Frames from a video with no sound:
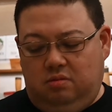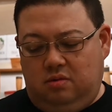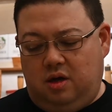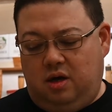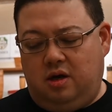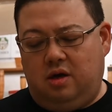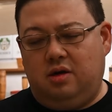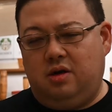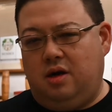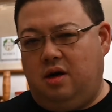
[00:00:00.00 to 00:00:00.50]

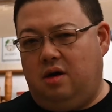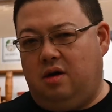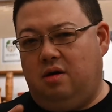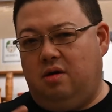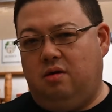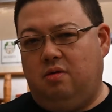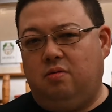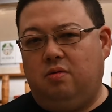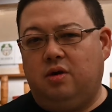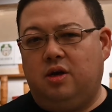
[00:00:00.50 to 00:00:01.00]
and
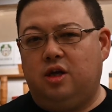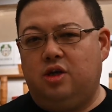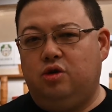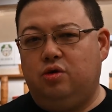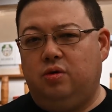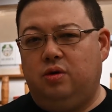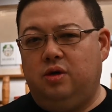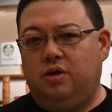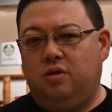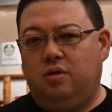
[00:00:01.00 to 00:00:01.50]
we'll get
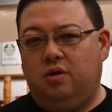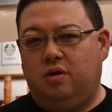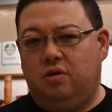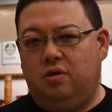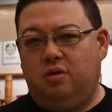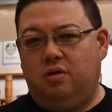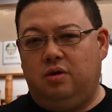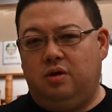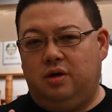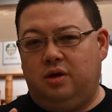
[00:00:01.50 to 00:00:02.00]
you into a
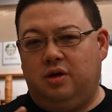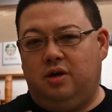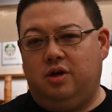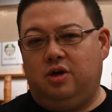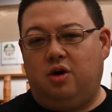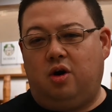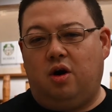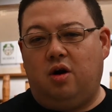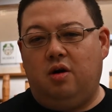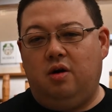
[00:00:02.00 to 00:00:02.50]
good
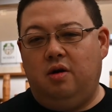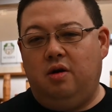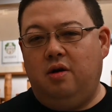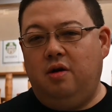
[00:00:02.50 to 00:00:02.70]
guitar.